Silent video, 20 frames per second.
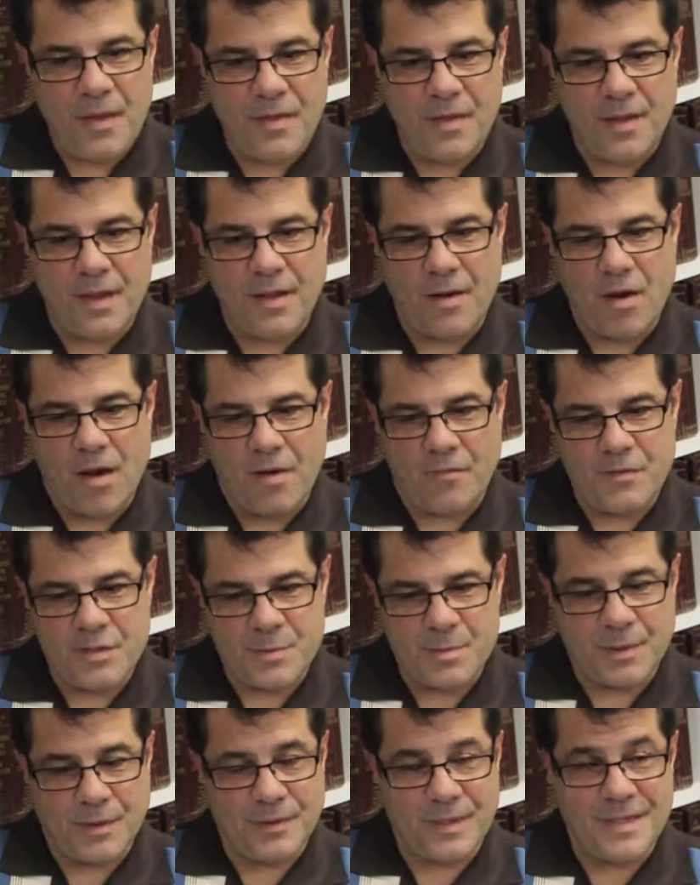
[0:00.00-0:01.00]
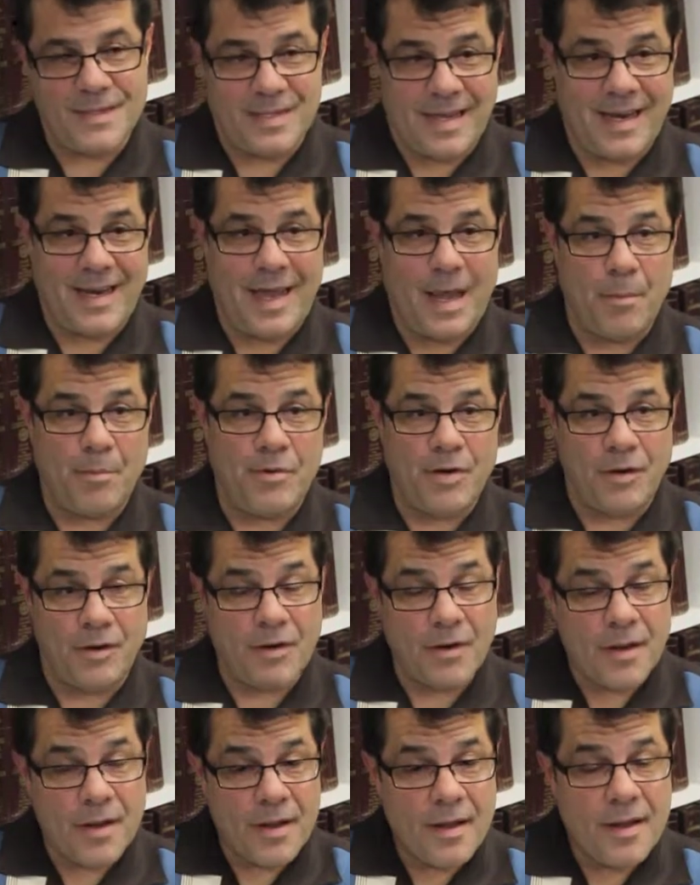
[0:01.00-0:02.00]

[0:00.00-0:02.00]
the office buildings got emptier,